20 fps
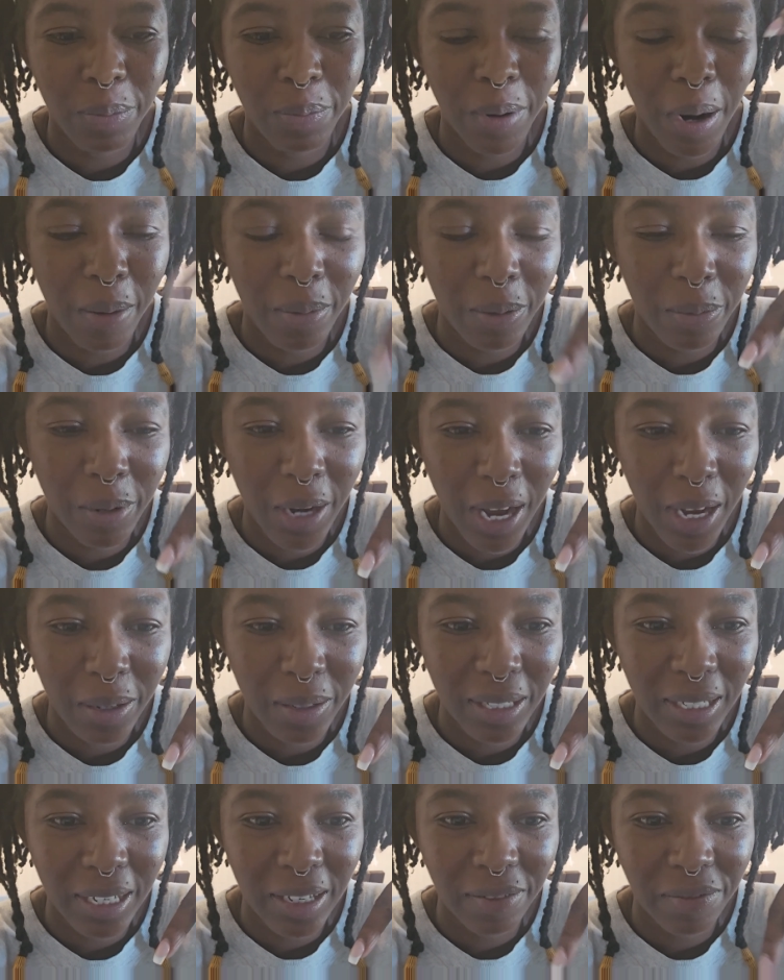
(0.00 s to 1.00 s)
The problem we
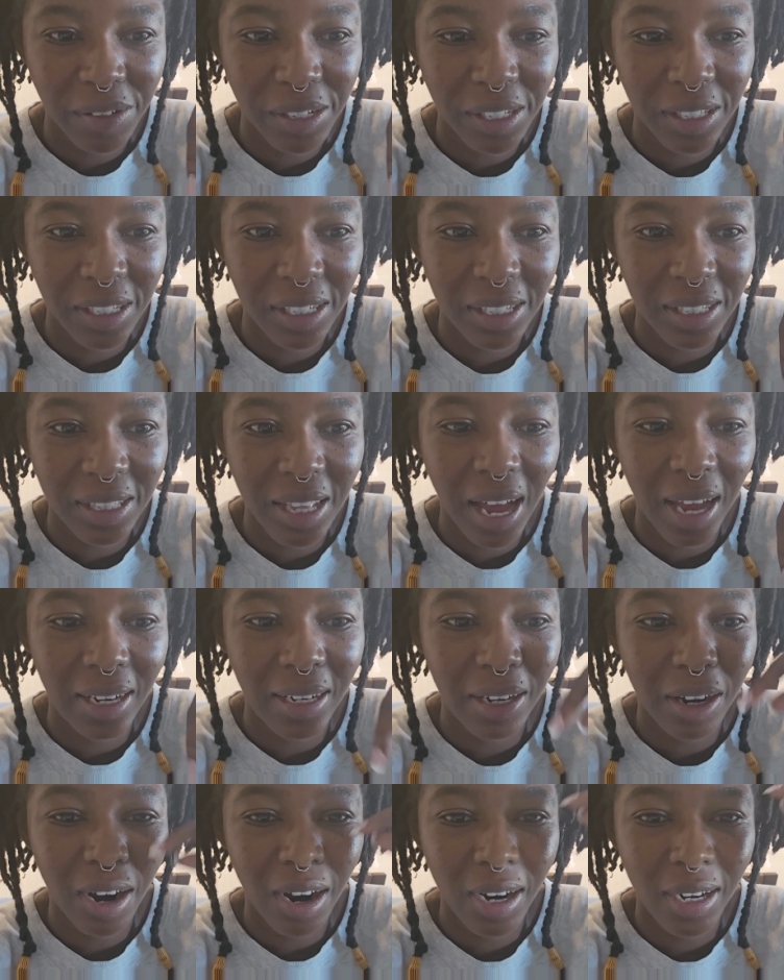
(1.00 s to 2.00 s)
had with Avis is
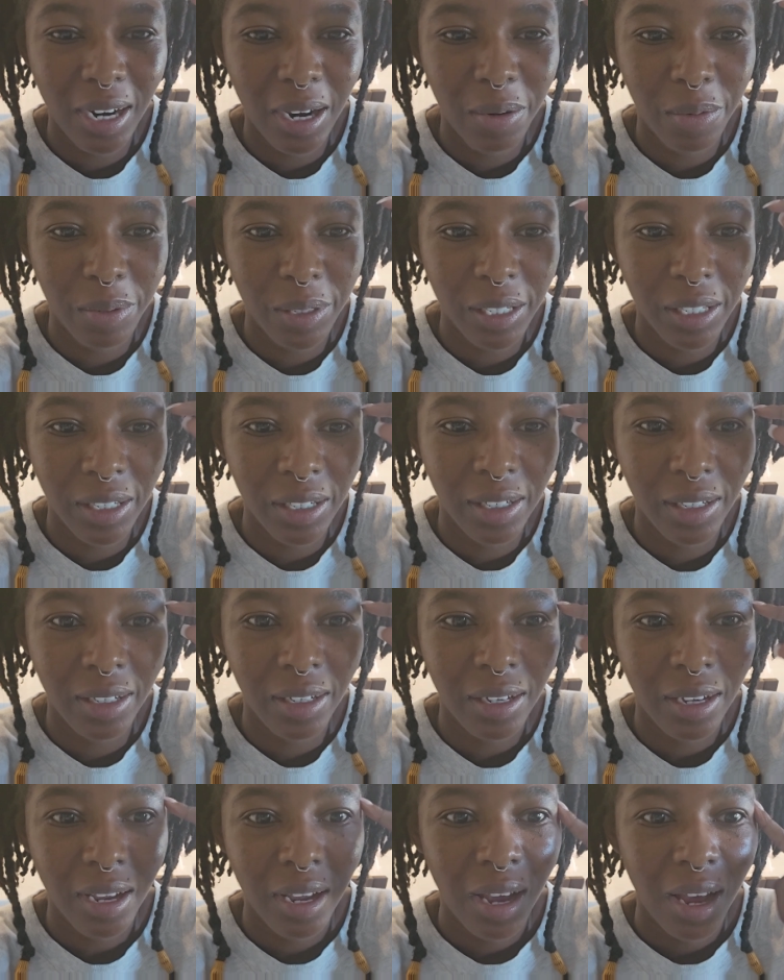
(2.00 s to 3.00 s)
that the car that
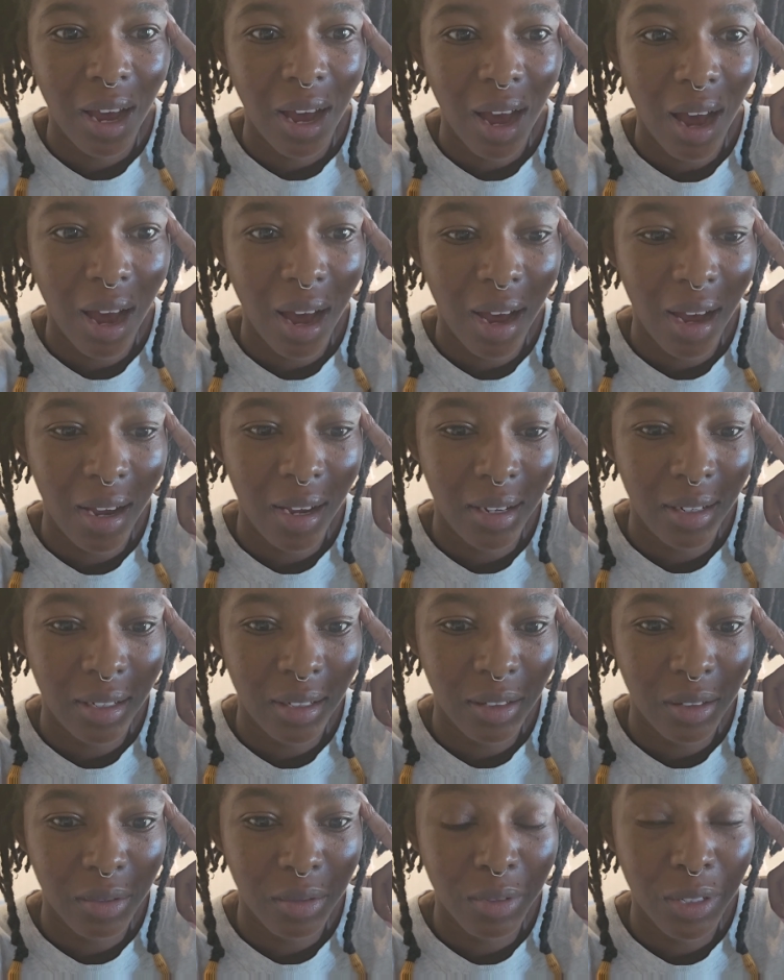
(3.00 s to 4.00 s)
we
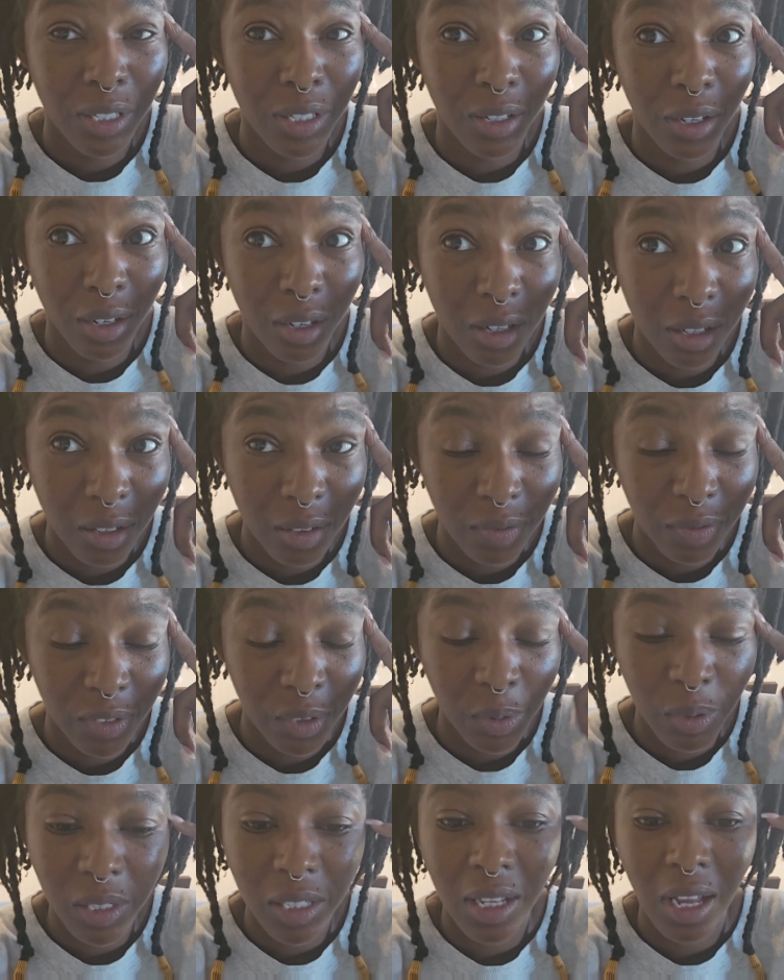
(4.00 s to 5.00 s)
had
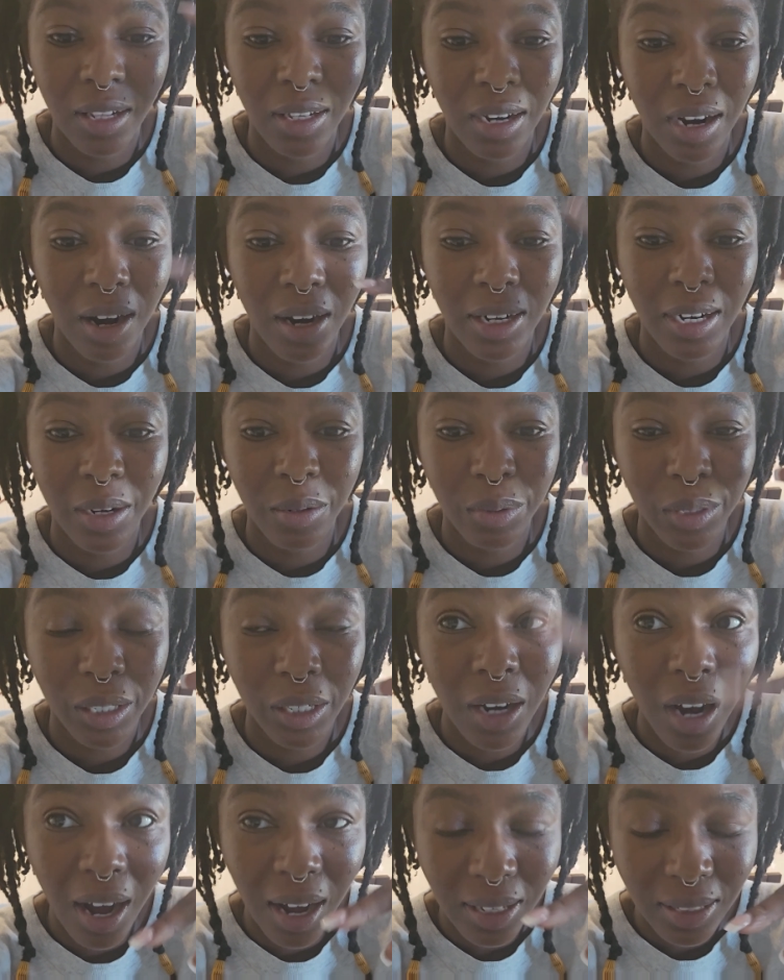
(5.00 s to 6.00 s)
reserved was not the car that we
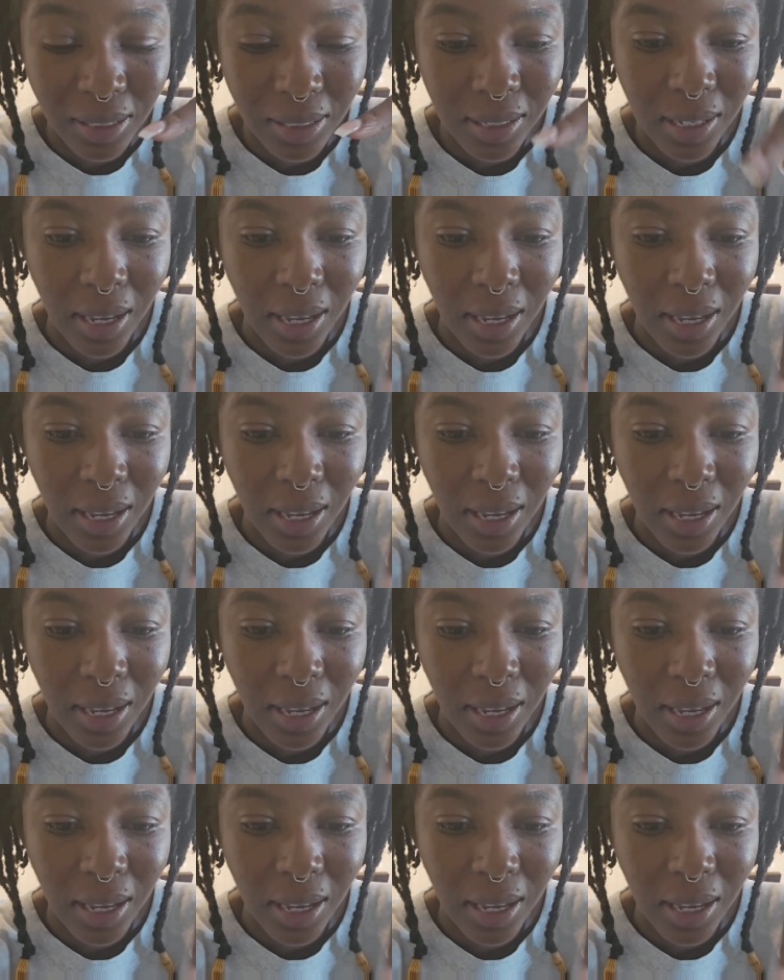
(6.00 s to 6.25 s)
got,